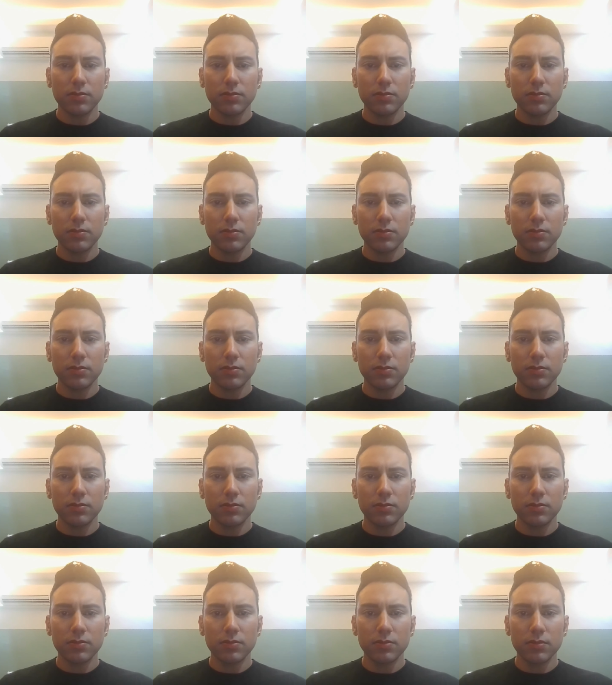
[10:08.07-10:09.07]

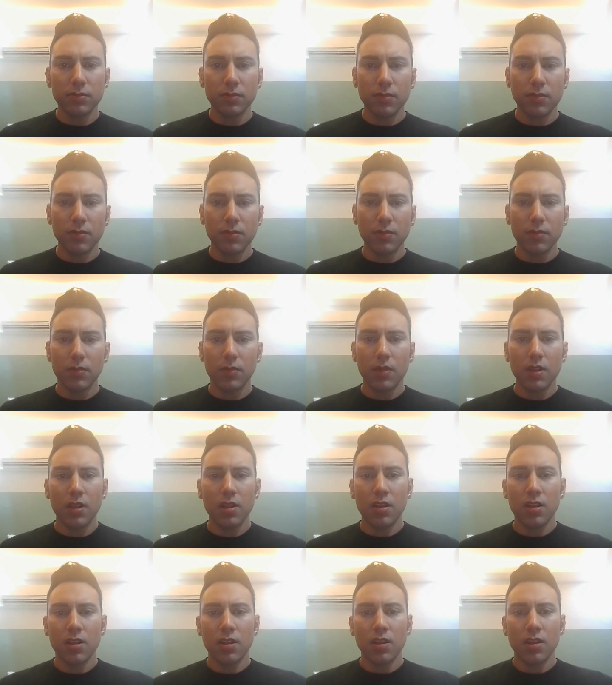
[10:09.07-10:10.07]

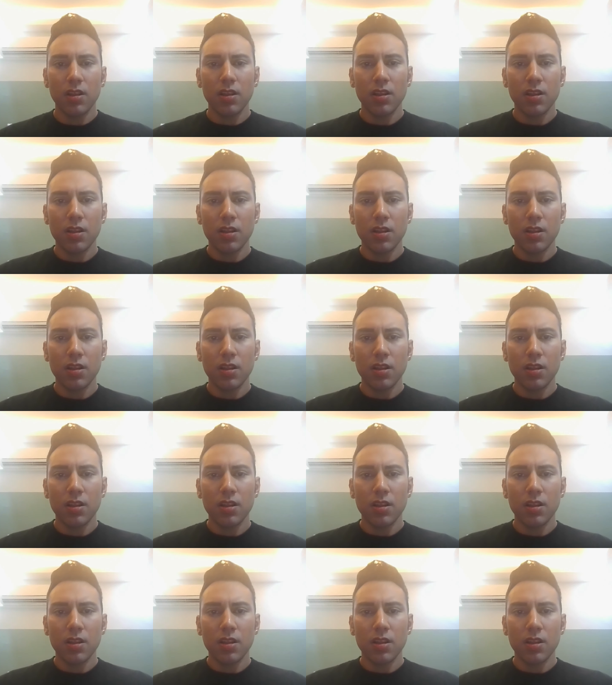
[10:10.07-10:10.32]
No one is speaking in this clip.